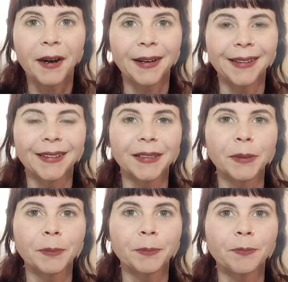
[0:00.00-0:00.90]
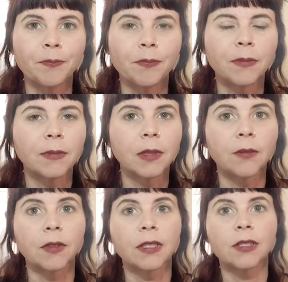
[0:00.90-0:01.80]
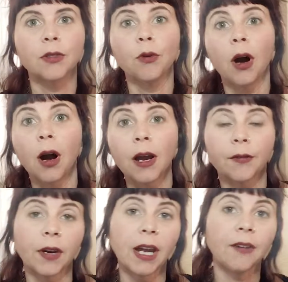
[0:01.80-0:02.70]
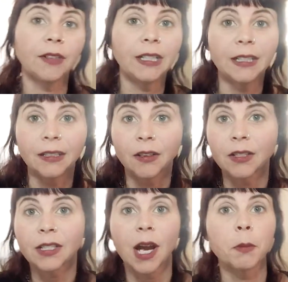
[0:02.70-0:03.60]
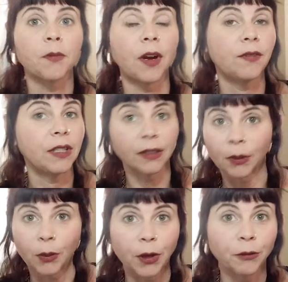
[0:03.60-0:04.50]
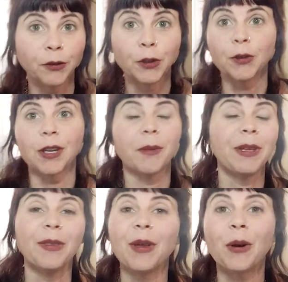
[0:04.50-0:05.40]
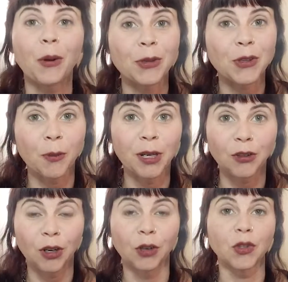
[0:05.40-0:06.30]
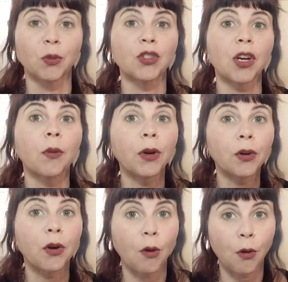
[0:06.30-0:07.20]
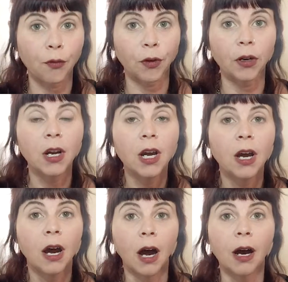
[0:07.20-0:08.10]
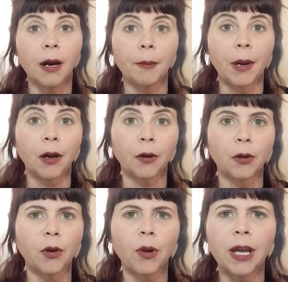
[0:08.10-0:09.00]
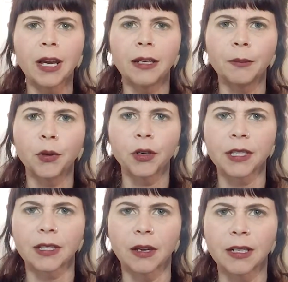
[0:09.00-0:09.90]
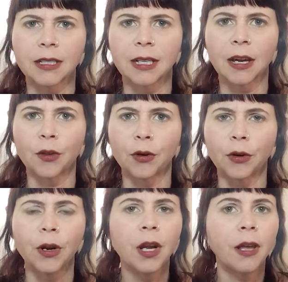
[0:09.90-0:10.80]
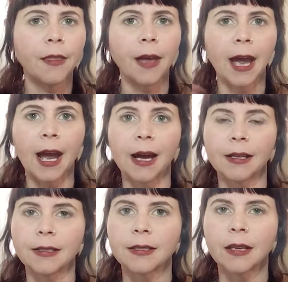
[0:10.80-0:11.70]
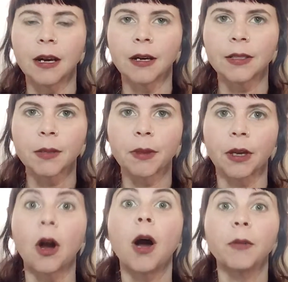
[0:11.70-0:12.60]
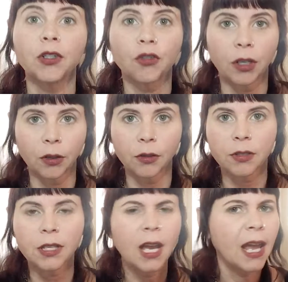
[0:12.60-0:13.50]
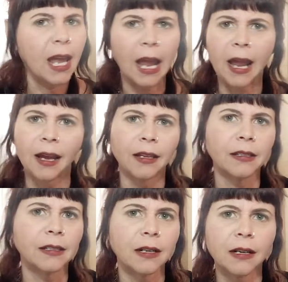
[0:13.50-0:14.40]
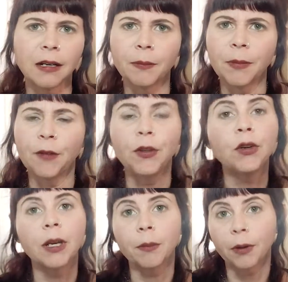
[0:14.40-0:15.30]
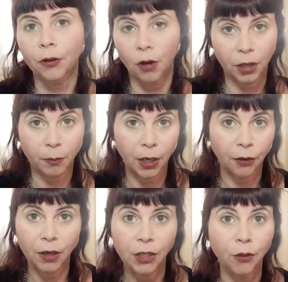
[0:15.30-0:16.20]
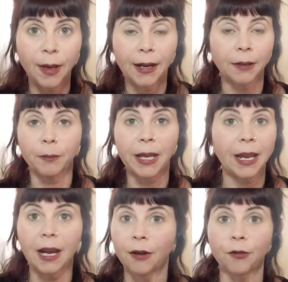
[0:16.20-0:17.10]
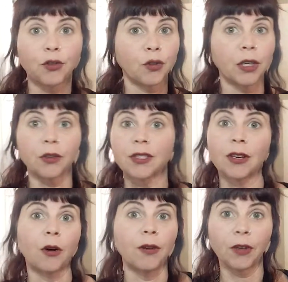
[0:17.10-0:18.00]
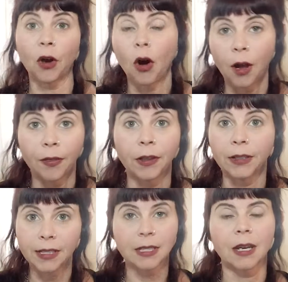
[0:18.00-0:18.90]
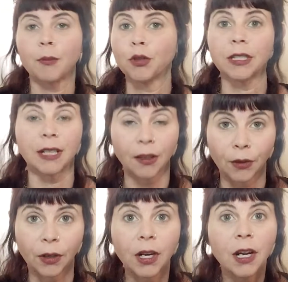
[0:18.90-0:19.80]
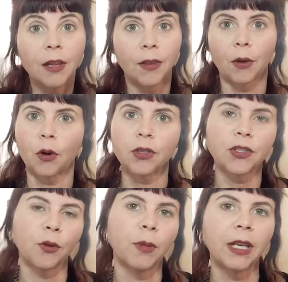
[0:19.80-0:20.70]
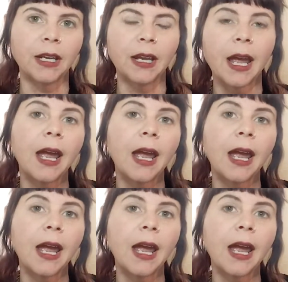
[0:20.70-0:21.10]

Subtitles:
If it's too hot, if I haven't eaten on time, if I've eaten the wrong foods. I mean, there are so many triggers, which I will go over. I'll go ahead and put a slide together that has some of the common triggers. And if you get chronic migraine, you may have triggers that aren't even on the list that I put together. There are so many.